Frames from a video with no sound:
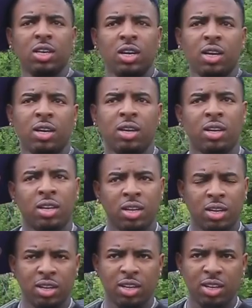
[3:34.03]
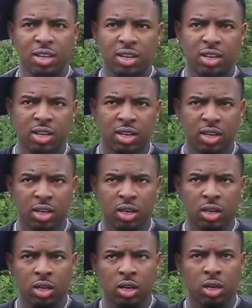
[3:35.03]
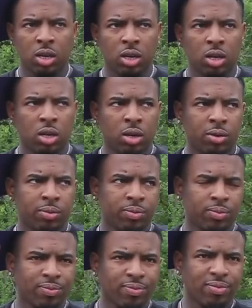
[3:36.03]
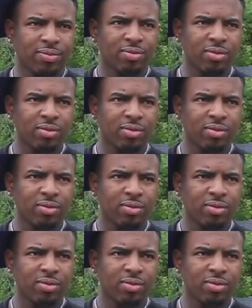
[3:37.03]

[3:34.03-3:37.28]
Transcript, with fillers: No, I'm telling that like that drill shit, like on some rap beef shit.